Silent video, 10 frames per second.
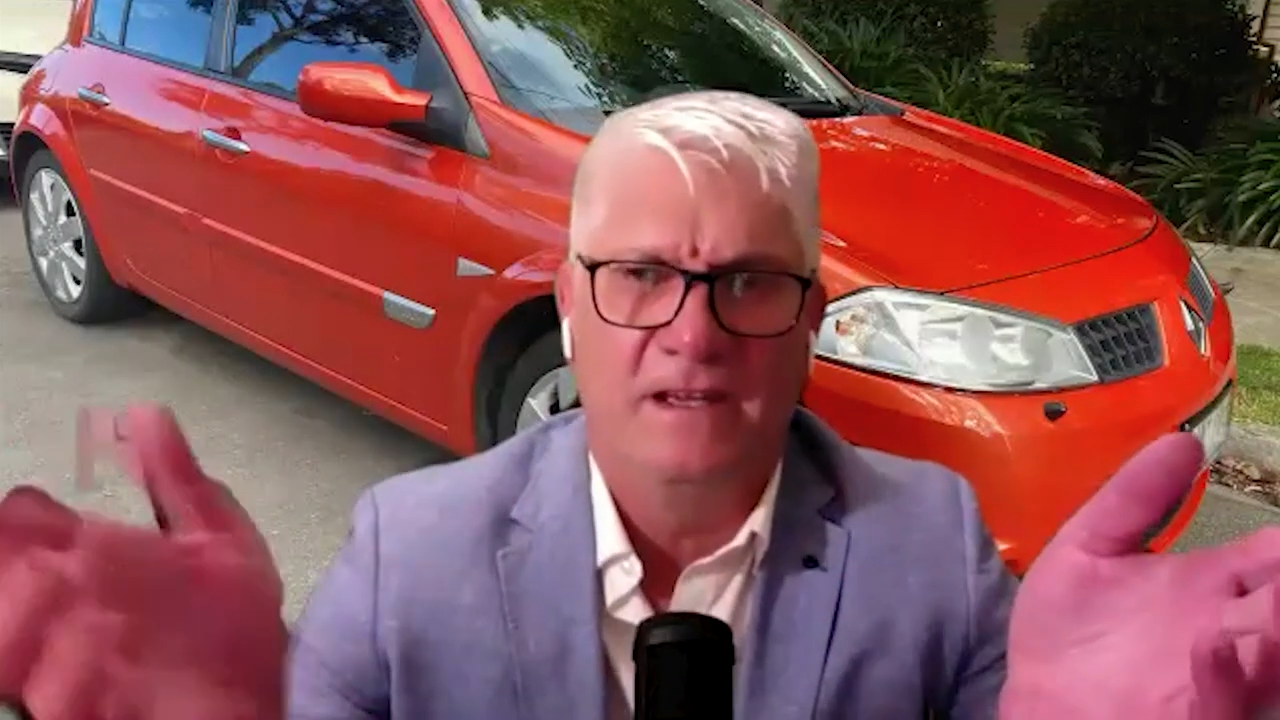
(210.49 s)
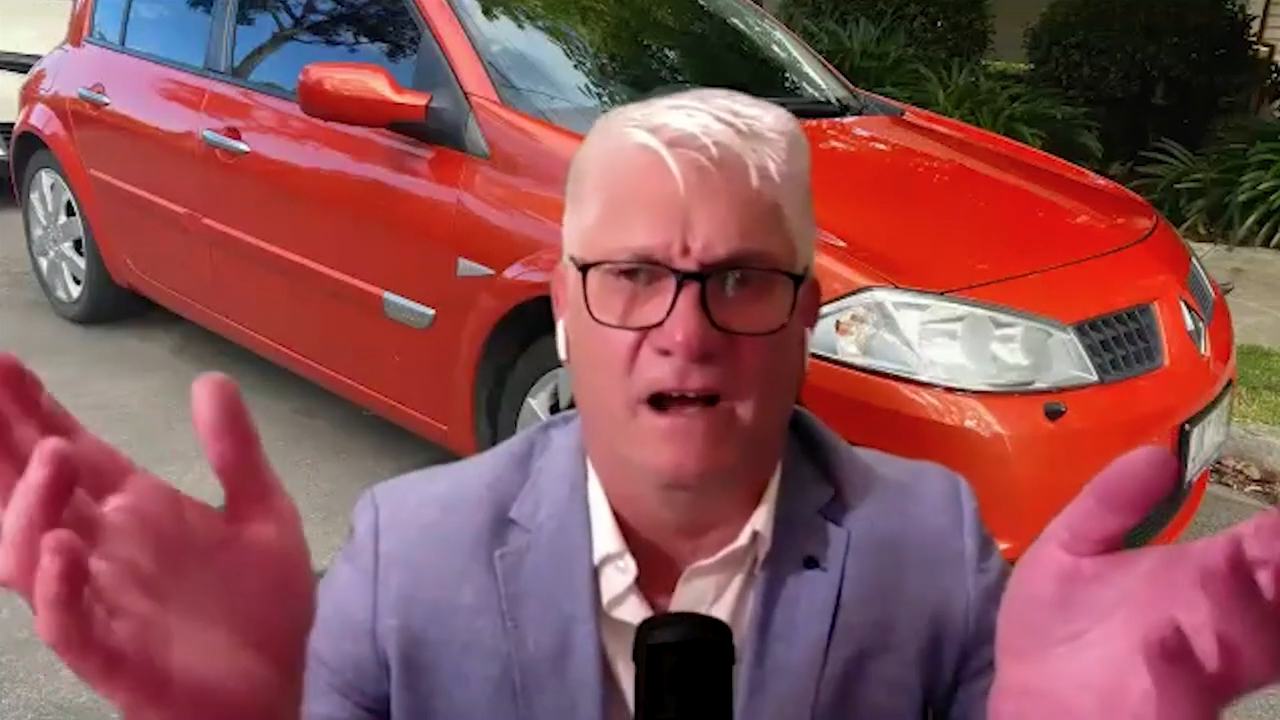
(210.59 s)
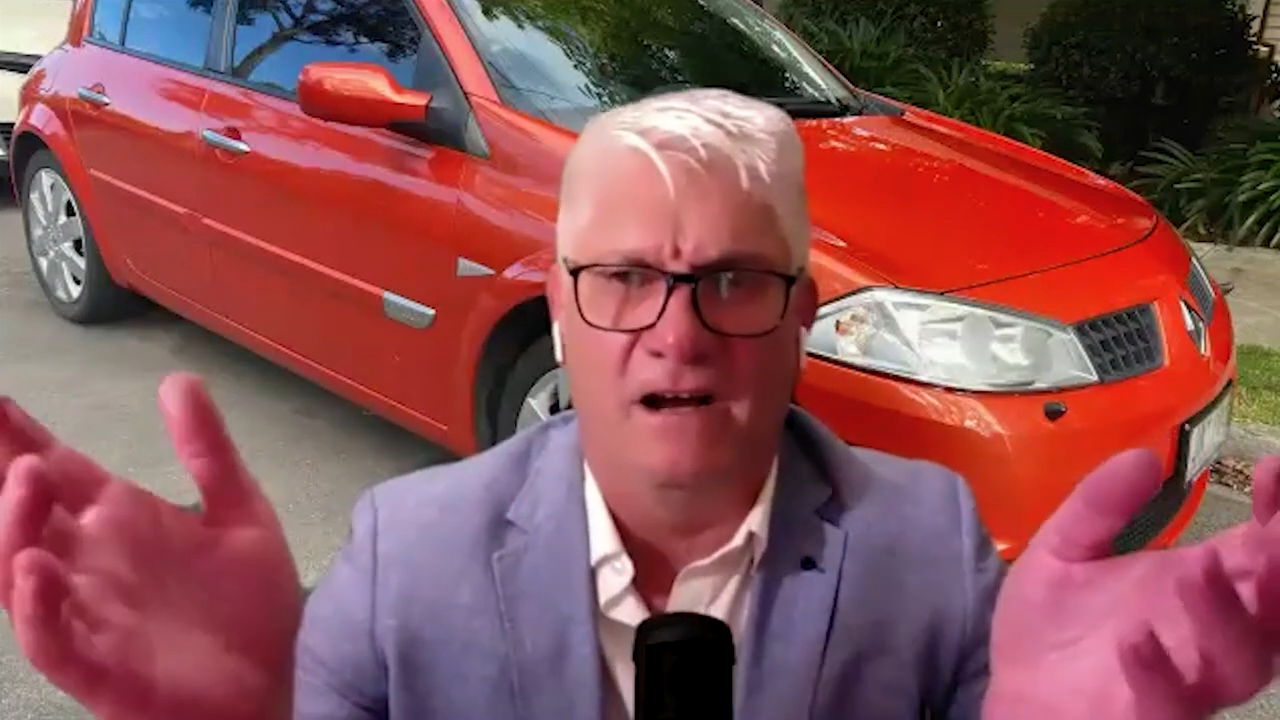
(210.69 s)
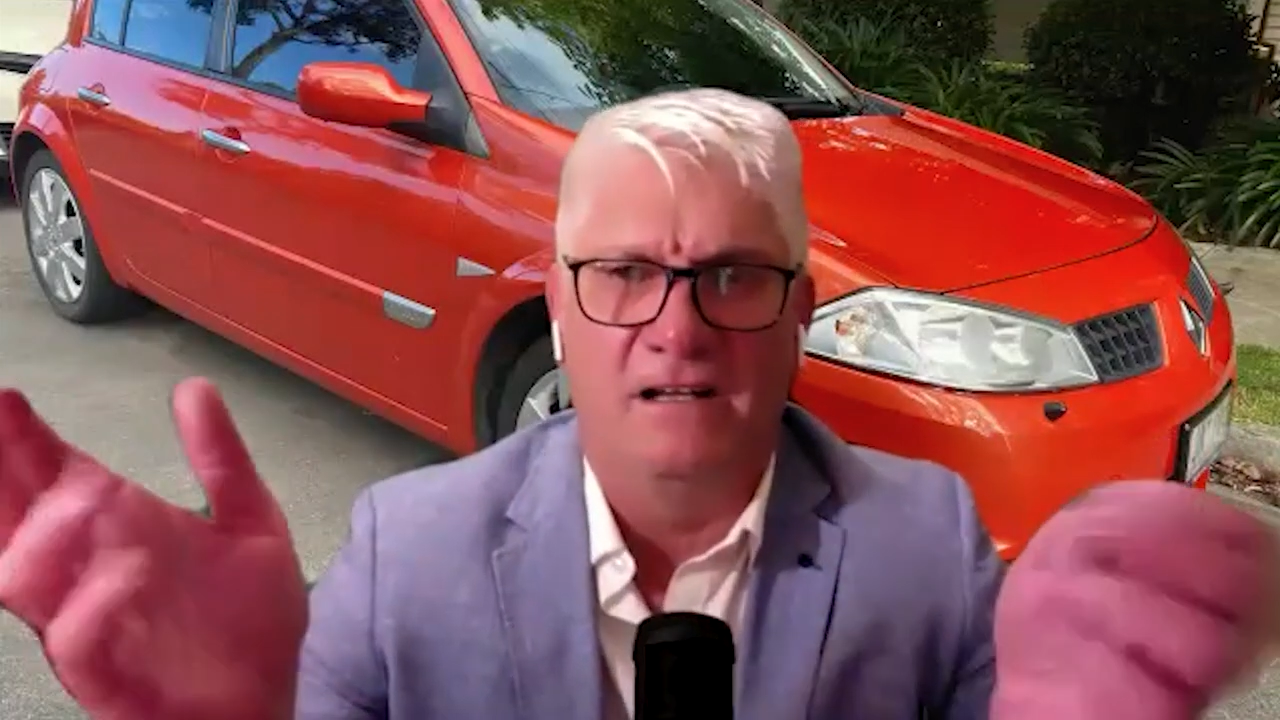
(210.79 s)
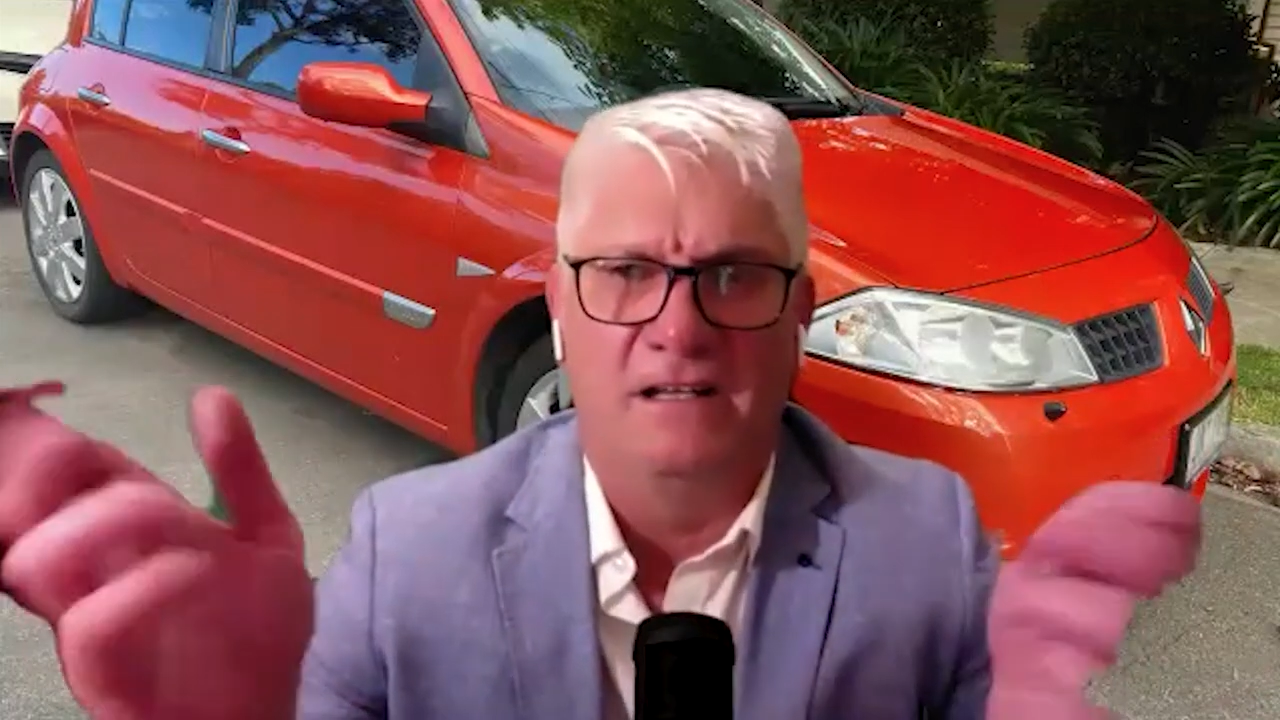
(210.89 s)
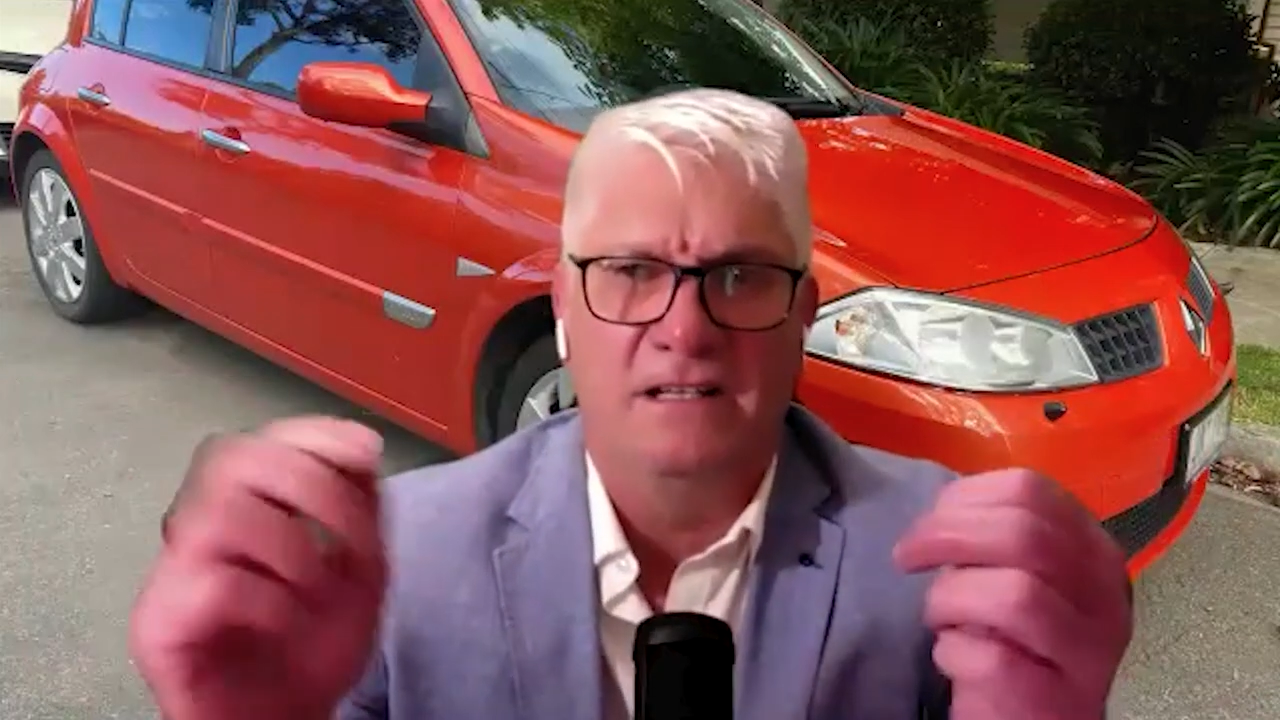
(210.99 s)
Oh,